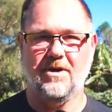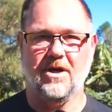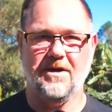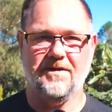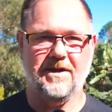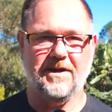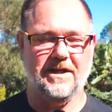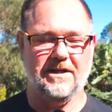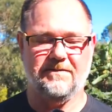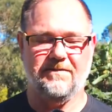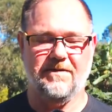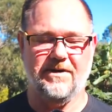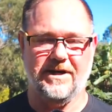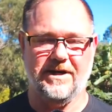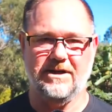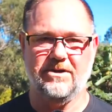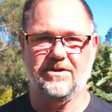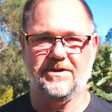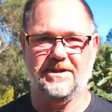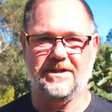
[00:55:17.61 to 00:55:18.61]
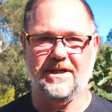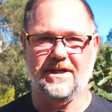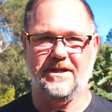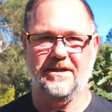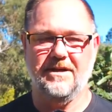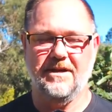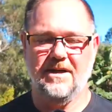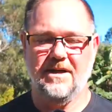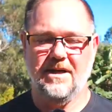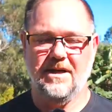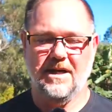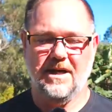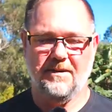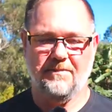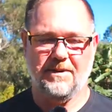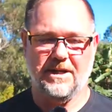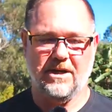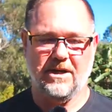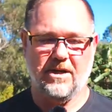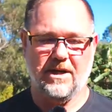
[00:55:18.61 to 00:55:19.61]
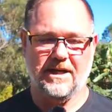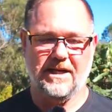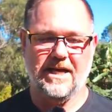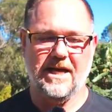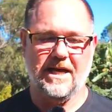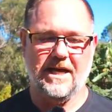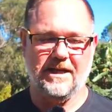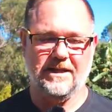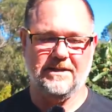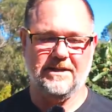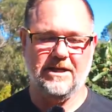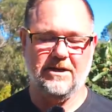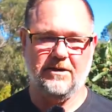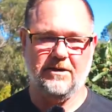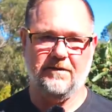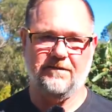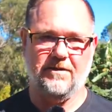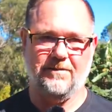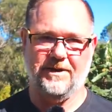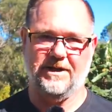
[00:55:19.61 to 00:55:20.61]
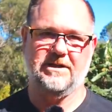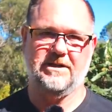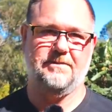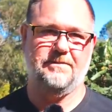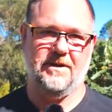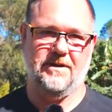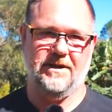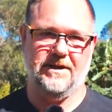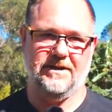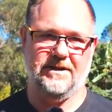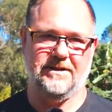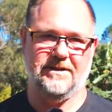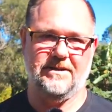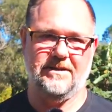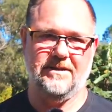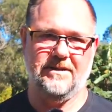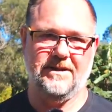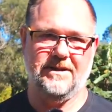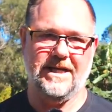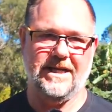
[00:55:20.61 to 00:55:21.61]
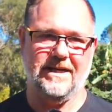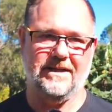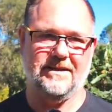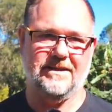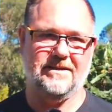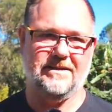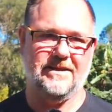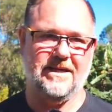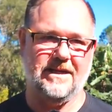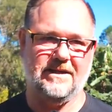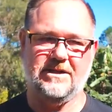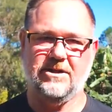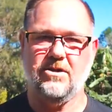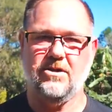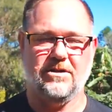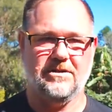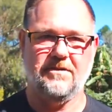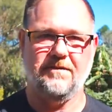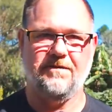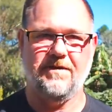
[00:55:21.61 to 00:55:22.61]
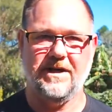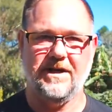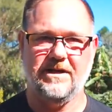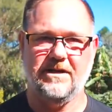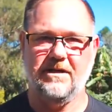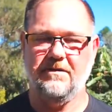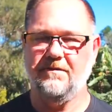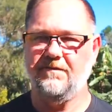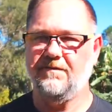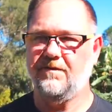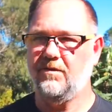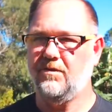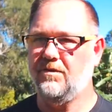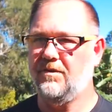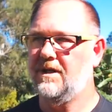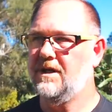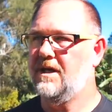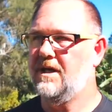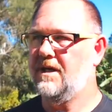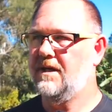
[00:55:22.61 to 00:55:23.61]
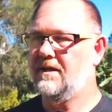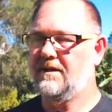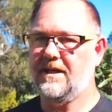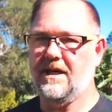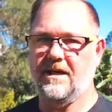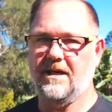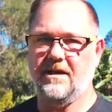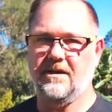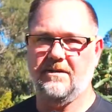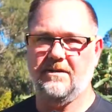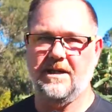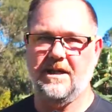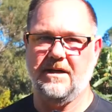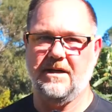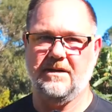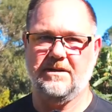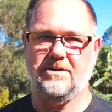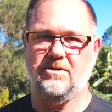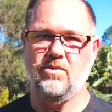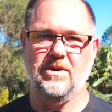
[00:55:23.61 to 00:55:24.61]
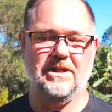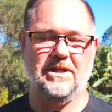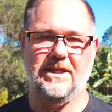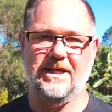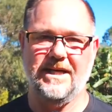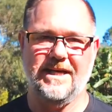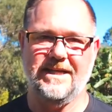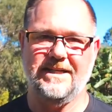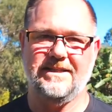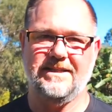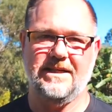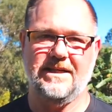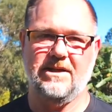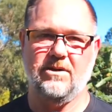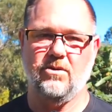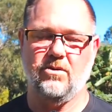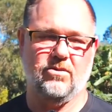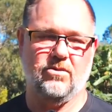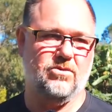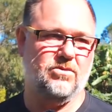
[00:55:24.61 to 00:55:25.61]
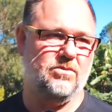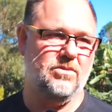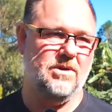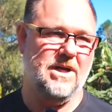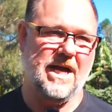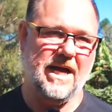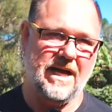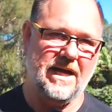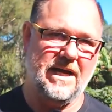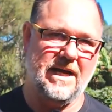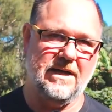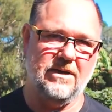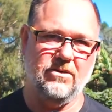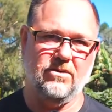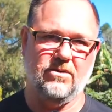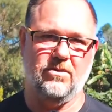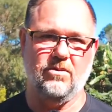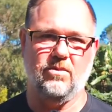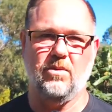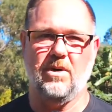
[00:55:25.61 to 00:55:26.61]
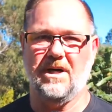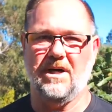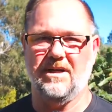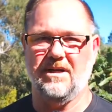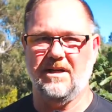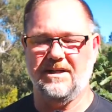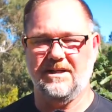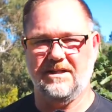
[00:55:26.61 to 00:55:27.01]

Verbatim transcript: I think it's very interesting, but I can't tell you from experience that it's cost effective, or that it's really easy or hard or what.